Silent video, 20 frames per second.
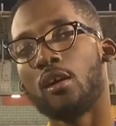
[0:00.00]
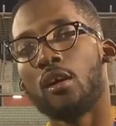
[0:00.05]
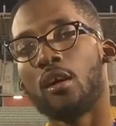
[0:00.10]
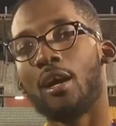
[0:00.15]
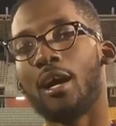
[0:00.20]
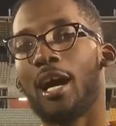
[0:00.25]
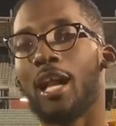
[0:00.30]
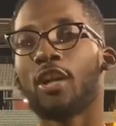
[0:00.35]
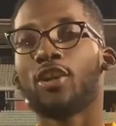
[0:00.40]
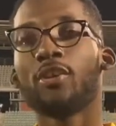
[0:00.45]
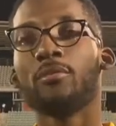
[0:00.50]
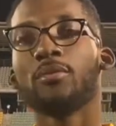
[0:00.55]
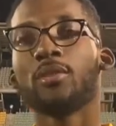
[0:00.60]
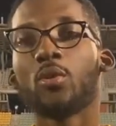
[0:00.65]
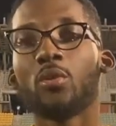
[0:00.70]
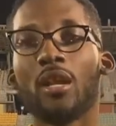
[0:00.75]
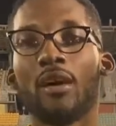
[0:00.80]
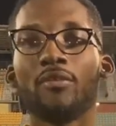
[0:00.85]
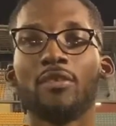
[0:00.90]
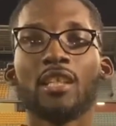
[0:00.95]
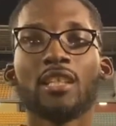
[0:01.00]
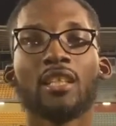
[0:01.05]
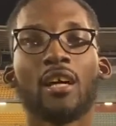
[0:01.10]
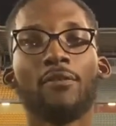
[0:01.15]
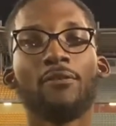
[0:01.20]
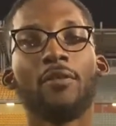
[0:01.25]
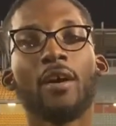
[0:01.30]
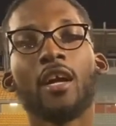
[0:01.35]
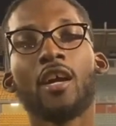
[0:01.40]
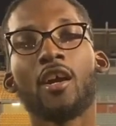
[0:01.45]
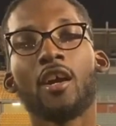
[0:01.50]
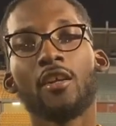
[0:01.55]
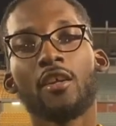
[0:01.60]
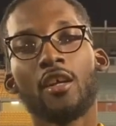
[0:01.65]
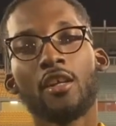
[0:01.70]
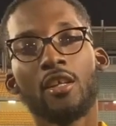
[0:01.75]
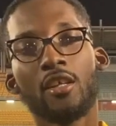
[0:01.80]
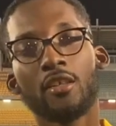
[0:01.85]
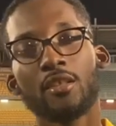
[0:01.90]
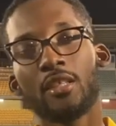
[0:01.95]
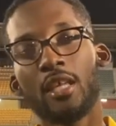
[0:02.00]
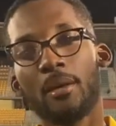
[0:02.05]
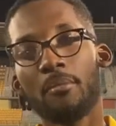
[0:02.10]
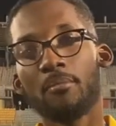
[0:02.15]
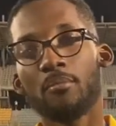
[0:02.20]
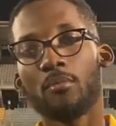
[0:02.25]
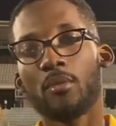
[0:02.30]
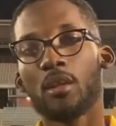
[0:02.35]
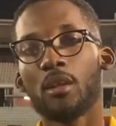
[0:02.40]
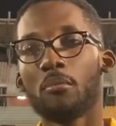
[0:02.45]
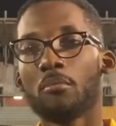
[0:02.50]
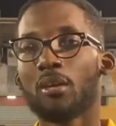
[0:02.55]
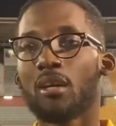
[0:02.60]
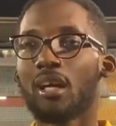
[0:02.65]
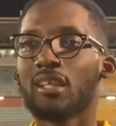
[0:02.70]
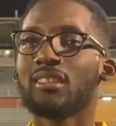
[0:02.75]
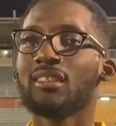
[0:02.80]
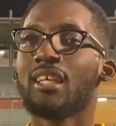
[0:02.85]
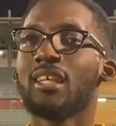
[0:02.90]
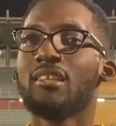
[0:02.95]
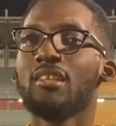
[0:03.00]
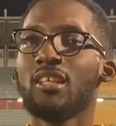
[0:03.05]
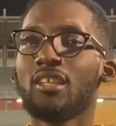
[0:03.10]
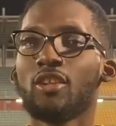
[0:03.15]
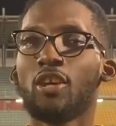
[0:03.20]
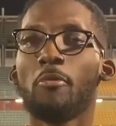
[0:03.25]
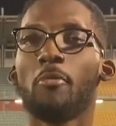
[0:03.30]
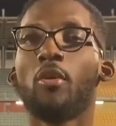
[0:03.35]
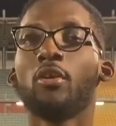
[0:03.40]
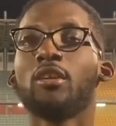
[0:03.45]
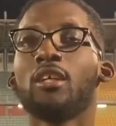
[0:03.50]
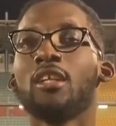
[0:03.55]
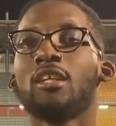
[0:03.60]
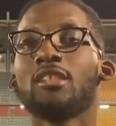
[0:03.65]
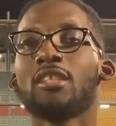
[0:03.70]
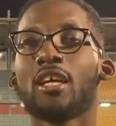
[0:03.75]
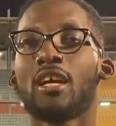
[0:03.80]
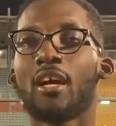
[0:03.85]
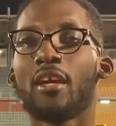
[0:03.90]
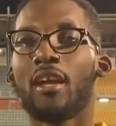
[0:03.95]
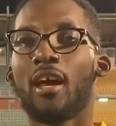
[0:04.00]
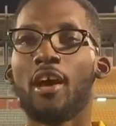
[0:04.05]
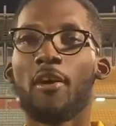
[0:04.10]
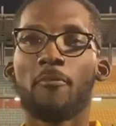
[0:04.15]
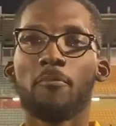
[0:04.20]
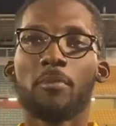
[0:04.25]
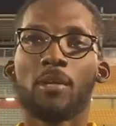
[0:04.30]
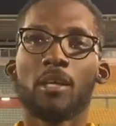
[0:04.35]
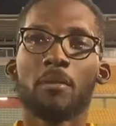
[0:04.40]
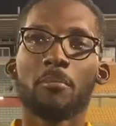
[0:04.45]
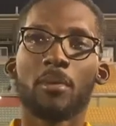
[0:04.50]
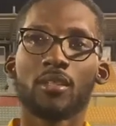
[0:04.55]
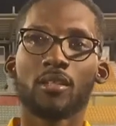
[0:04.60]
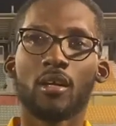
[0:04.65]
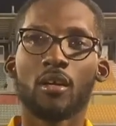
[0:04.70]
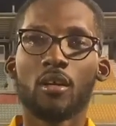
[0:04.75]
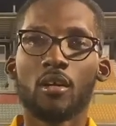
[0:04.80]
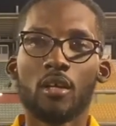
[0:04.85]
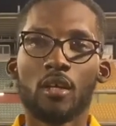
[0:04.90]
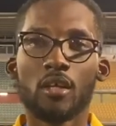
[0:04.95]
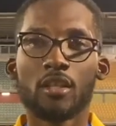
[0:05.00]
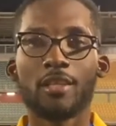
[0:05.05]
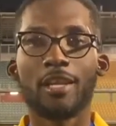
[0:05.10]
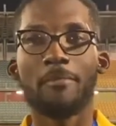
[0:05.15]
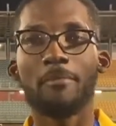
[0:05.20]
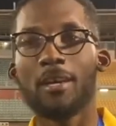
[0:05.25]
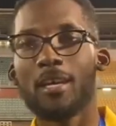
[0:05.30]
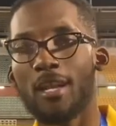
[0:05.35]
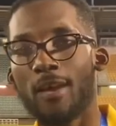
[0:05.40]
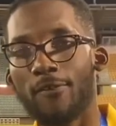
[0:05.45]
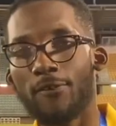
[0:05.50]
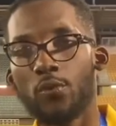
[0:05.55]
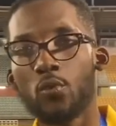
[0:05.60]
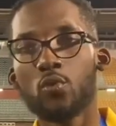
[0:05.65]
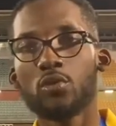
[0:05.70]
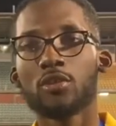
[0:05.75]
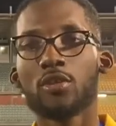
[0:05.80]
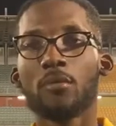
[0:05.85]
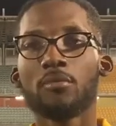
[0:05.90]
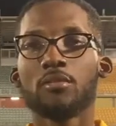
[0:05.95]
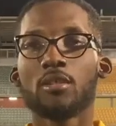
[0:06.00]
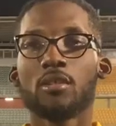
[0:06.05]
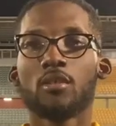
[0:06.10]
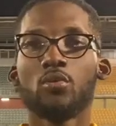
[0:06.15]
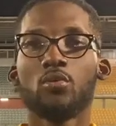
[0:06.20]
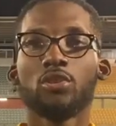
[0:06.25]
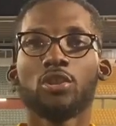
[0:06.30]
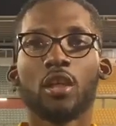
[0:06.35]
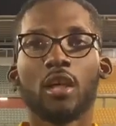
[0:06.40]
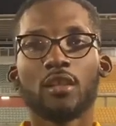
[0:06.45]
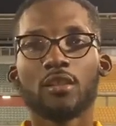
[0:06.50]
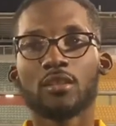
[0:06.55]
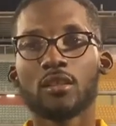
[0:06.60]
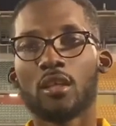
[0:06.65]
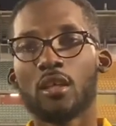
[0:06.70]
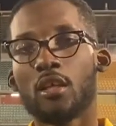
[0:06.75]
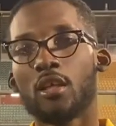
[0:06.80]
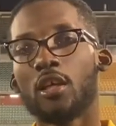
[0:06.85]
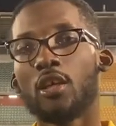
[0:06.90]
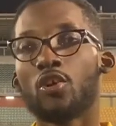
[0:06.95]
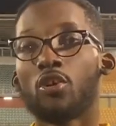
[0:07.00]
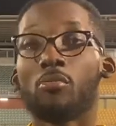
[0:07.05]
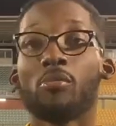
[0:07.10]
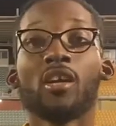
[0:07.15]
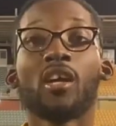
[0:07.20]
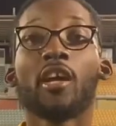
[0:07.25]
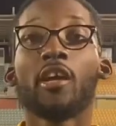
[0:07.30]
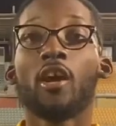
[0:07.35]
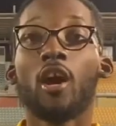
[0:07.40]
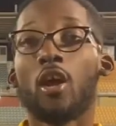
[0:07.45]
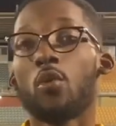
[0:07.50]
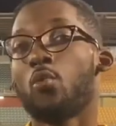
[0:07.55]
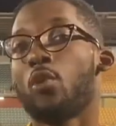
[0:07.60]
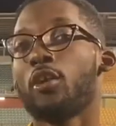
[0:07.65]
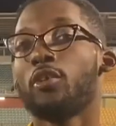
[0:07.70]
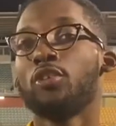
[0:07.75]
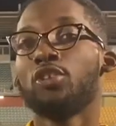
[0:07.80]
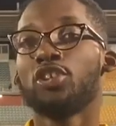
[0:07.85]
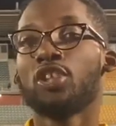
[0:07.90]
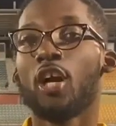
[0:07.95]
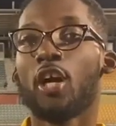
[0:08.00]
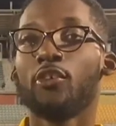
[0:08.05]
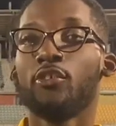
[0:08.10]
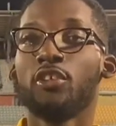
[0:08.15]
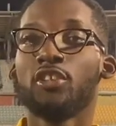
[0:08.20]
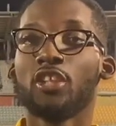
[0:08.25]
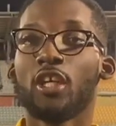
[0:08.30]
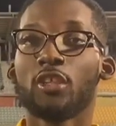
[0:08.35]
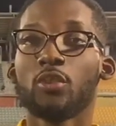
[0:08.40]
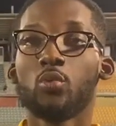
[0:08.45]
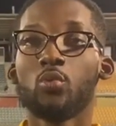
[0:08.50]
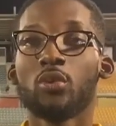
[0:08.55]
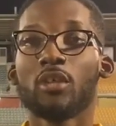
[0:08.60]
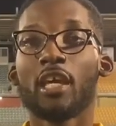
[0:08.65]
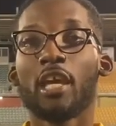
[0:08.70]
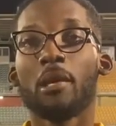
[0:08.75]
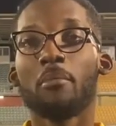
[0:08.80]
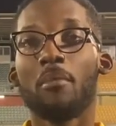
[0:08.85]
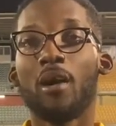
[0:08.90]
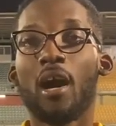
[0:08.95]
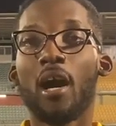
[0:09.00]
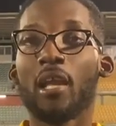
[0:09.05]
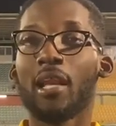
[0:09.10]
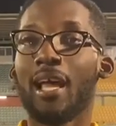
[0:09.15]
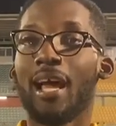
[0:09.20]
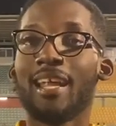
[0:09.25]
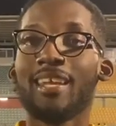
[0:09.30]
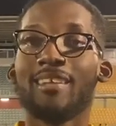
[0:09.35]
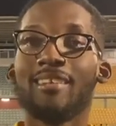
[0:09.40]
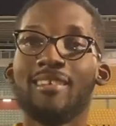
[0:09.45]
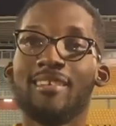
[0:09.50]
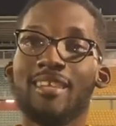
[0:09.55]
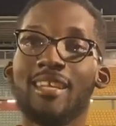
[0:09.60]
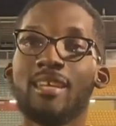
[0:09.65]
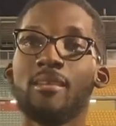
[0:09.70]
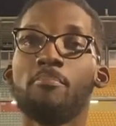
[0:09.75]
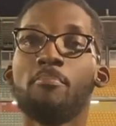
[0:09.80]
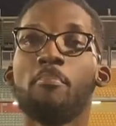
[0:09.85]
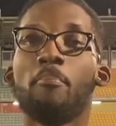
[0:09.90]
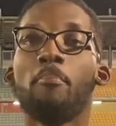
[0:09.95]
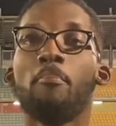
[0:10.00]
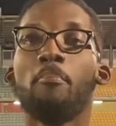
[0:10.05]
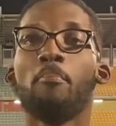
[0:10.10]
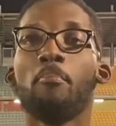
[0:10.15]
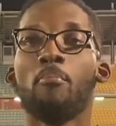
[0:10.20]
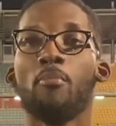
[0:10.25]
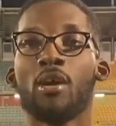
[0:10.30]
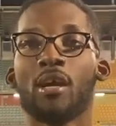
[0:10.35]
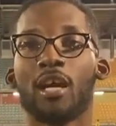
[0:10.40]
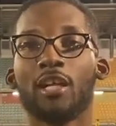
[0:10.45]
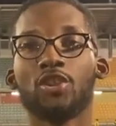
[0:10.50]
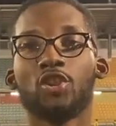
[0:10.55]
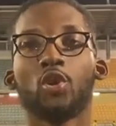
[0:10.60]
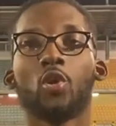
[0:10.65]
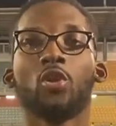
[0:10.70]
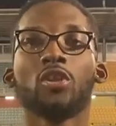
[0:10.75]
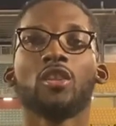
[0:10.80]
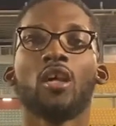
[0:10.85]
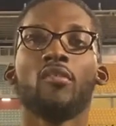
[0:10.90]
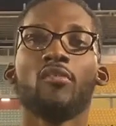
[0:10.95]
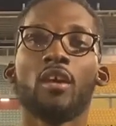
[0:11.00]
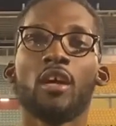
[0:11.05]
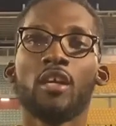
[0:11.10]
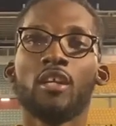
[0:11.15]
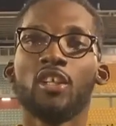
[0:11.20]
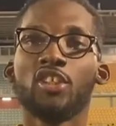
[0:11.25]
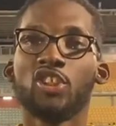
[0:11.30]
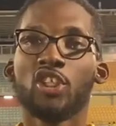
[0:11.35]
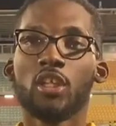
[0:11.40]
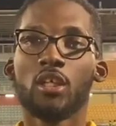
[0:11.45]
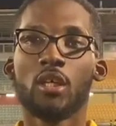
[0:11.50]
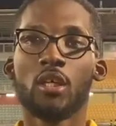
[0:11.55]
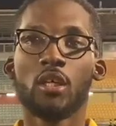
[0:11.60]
Hutchinson would have lit a fire underneath them, because they did come out in the second half playing better. They made a few substitutions, bringing on one Dujuan who came on and did bring a jolt of energy